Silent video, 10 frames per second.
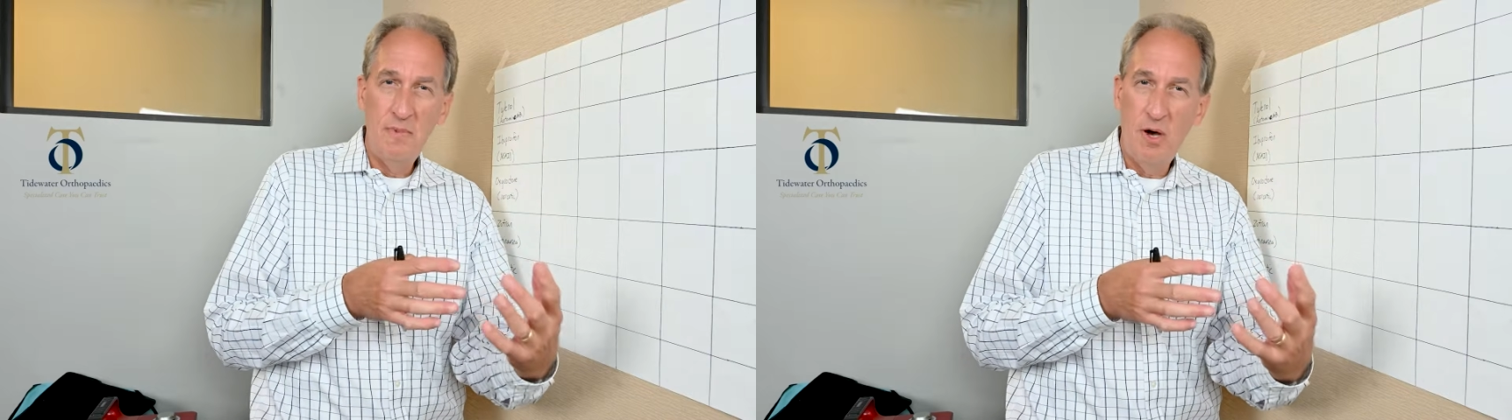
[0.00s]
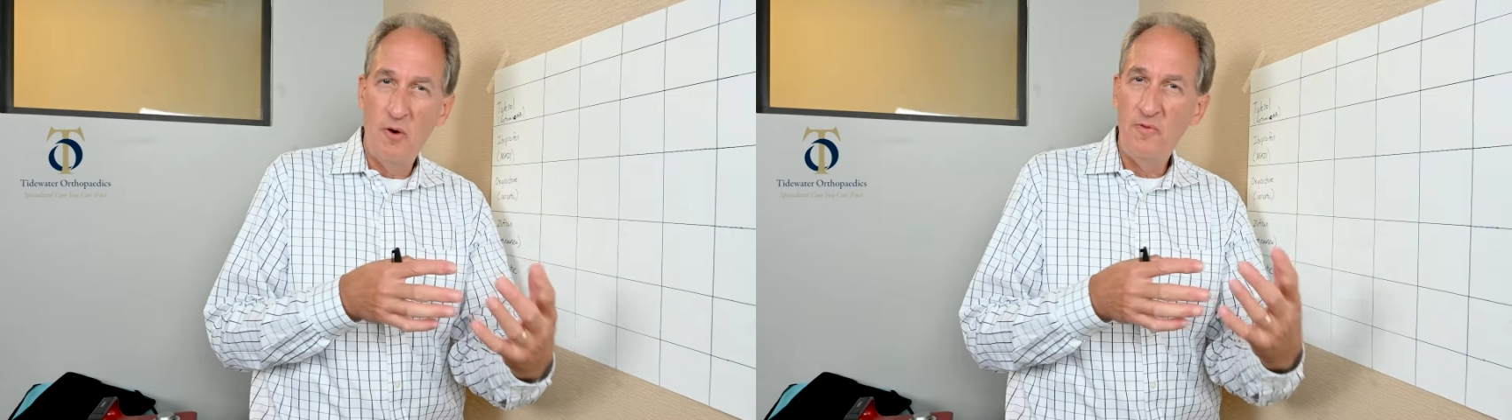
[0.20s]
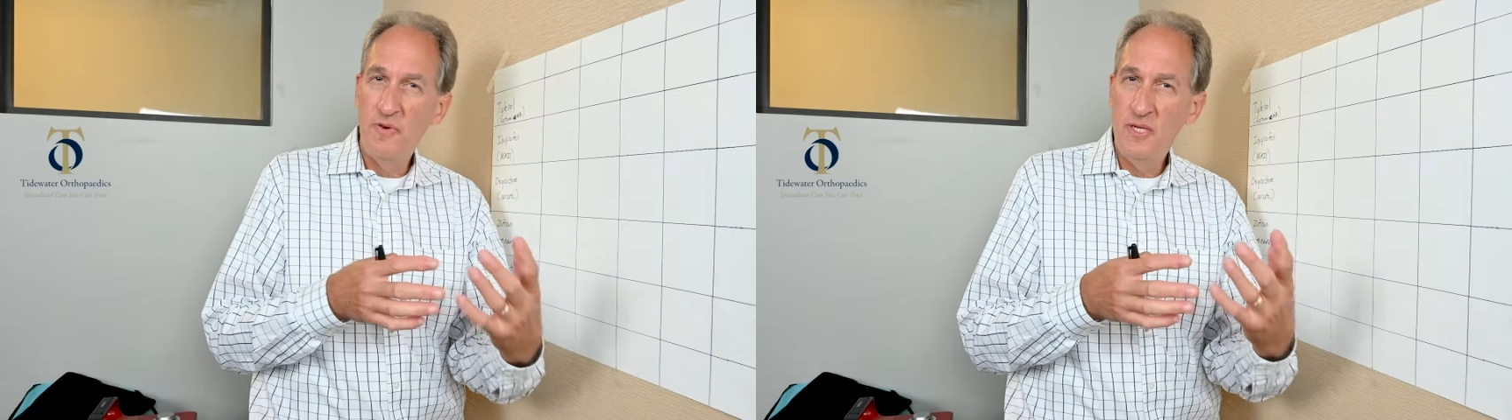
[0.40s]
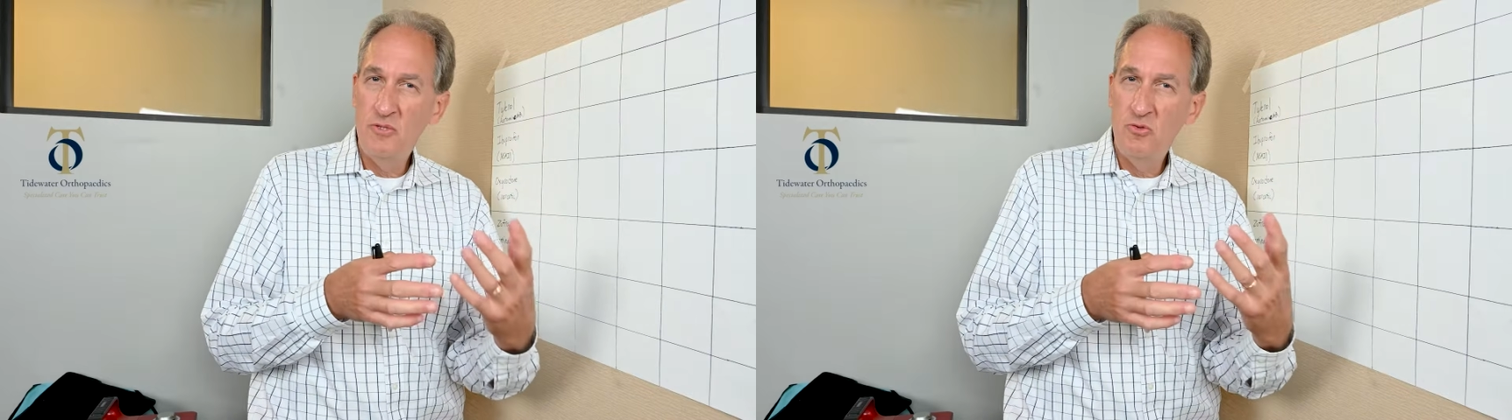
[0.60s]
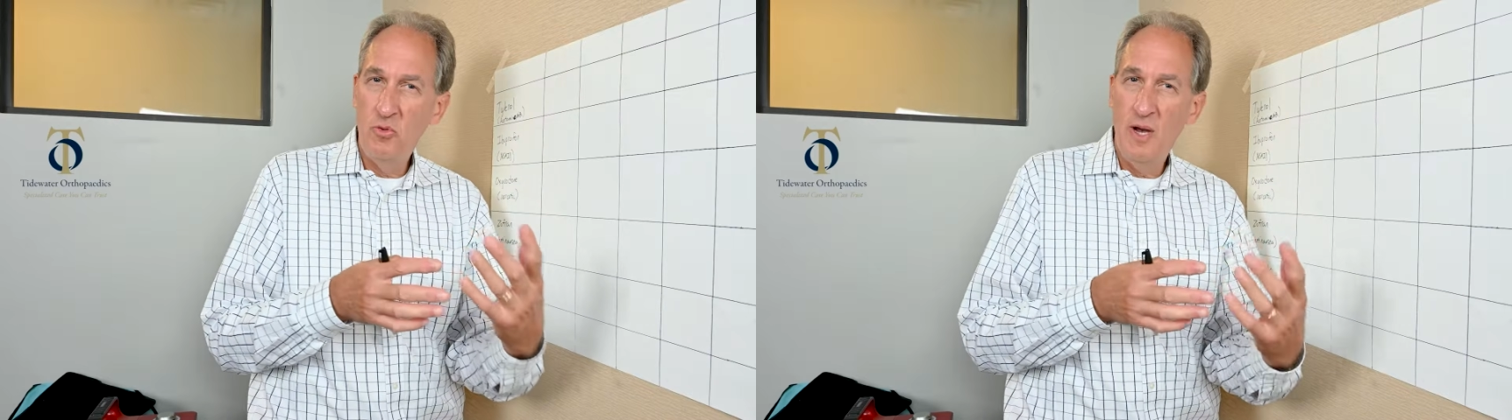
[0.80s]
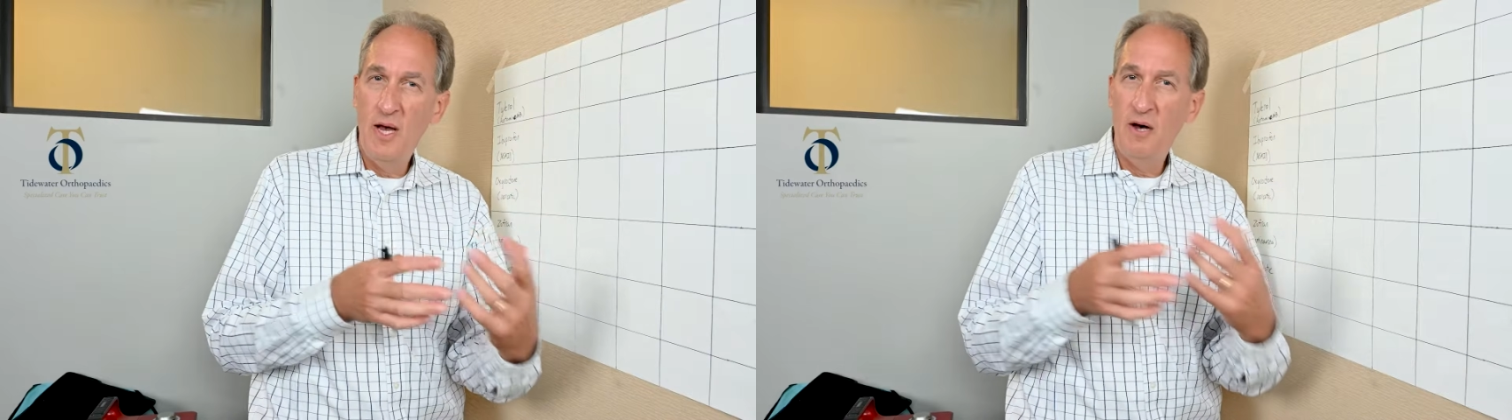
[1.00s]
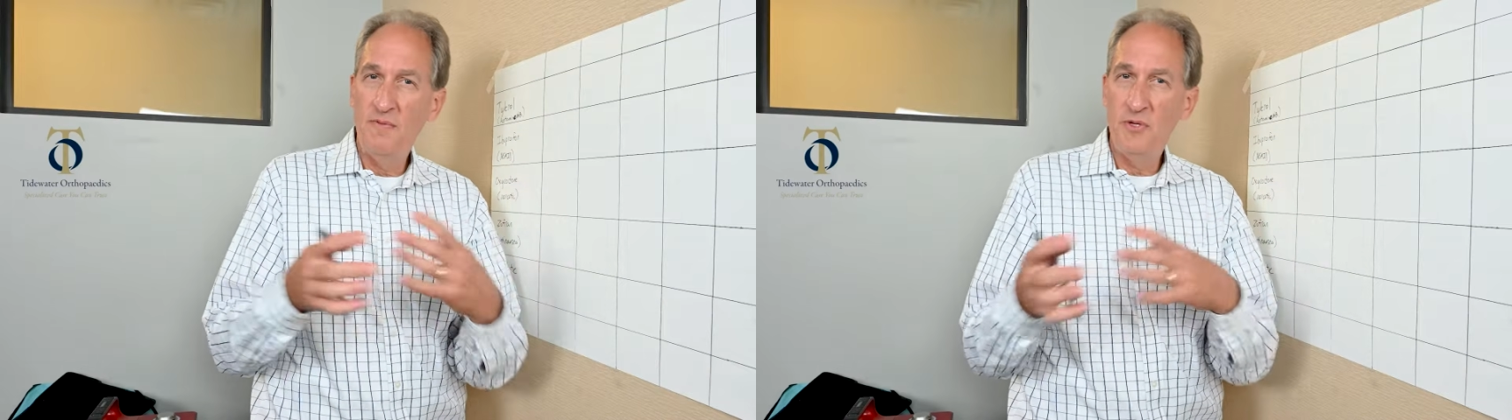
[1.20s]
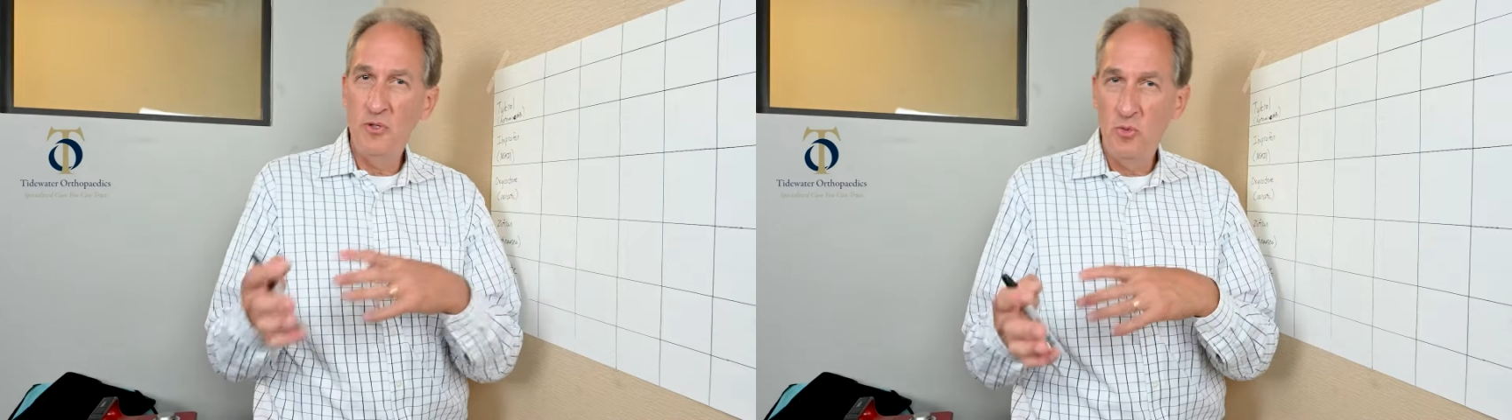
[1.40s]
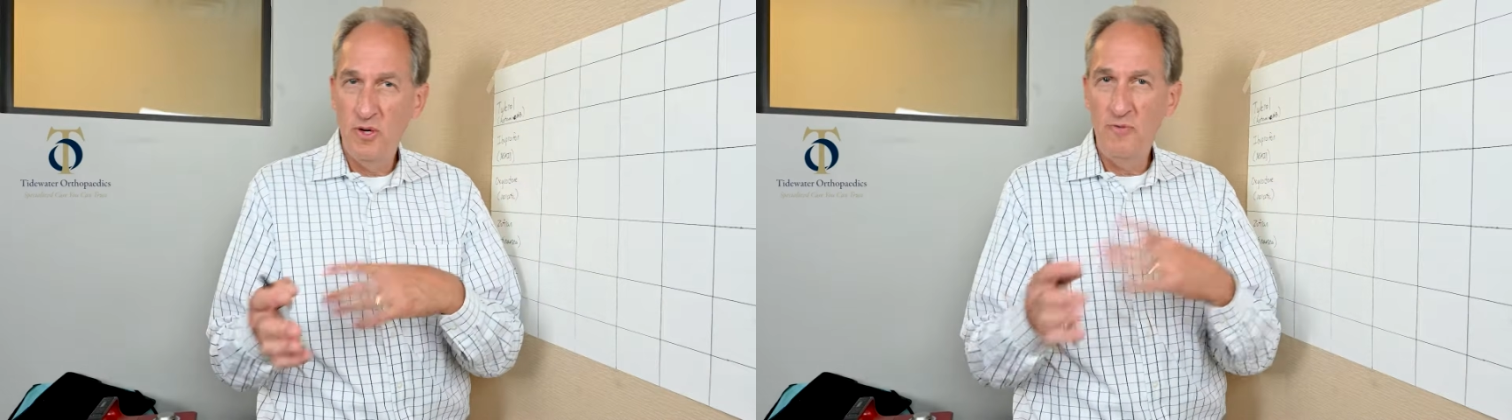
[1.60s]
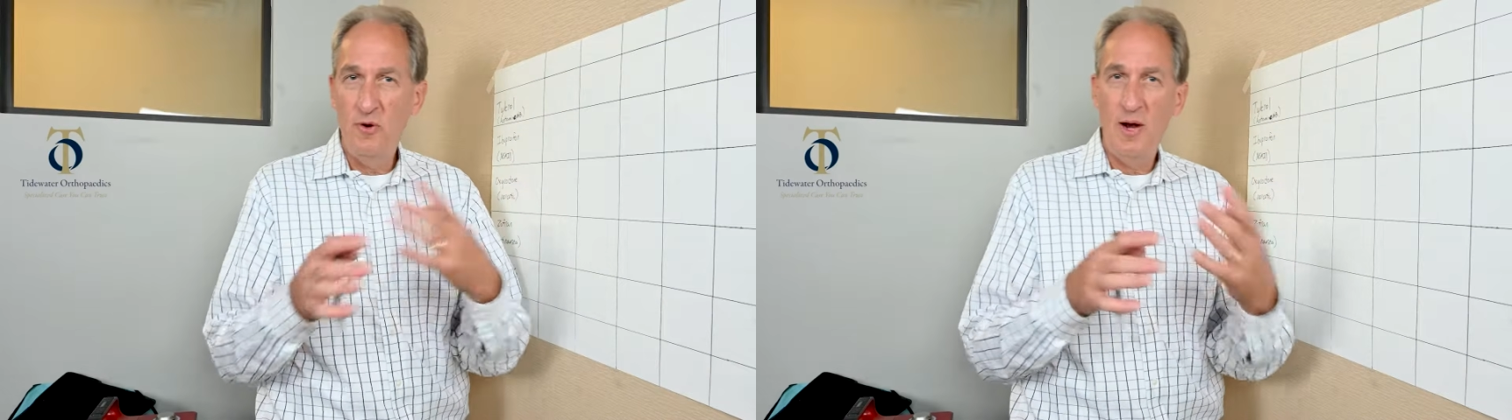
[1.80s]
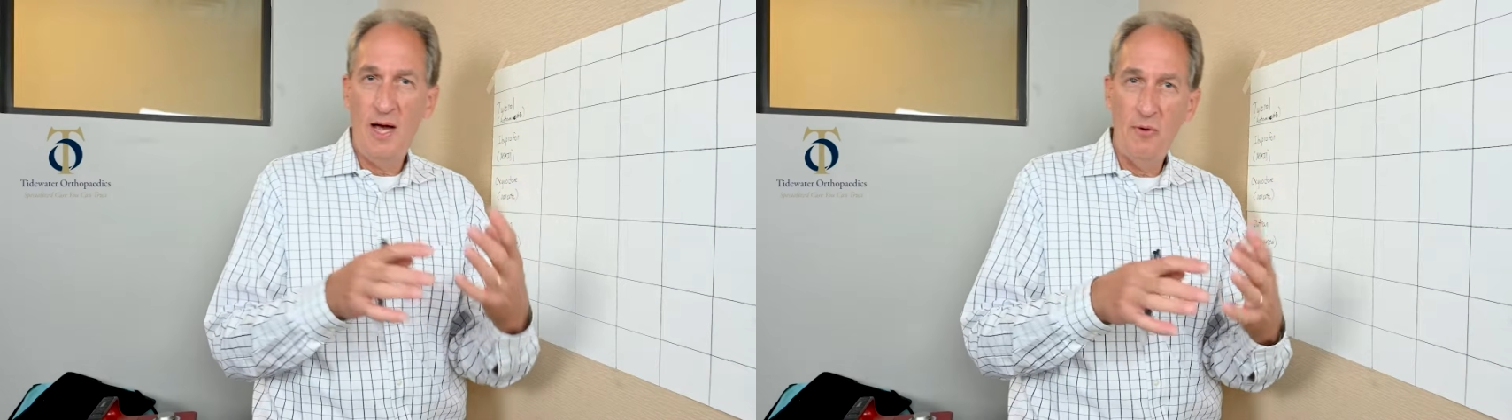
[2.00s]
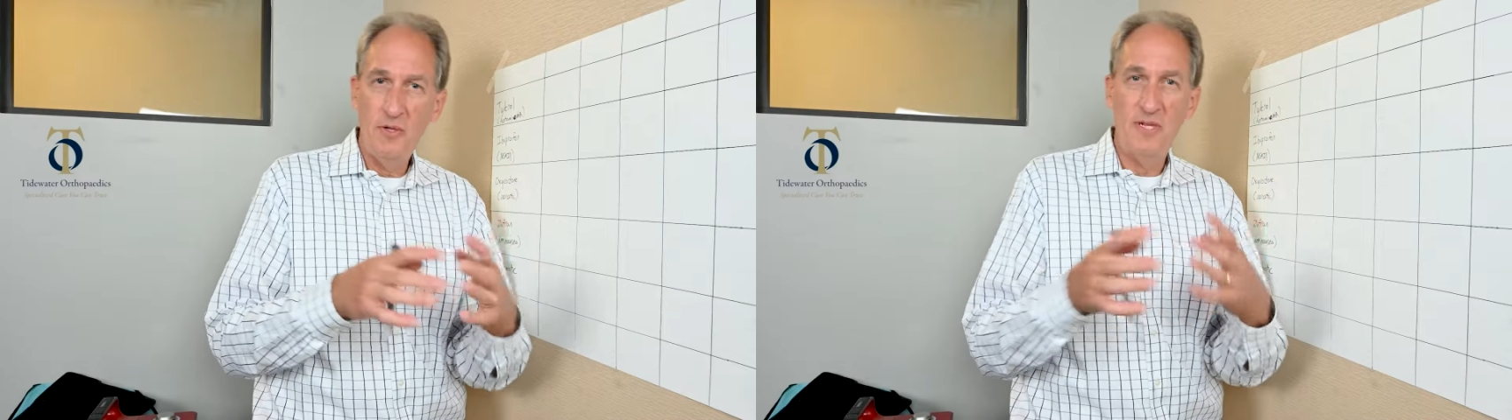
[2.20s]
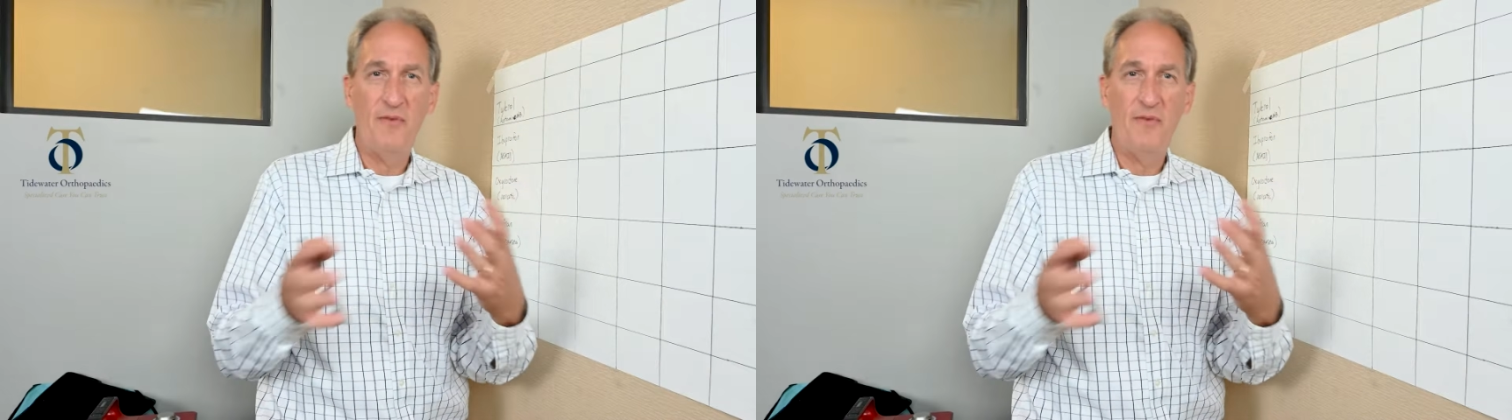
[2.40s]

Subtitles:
hopefully 12 to 24 hours.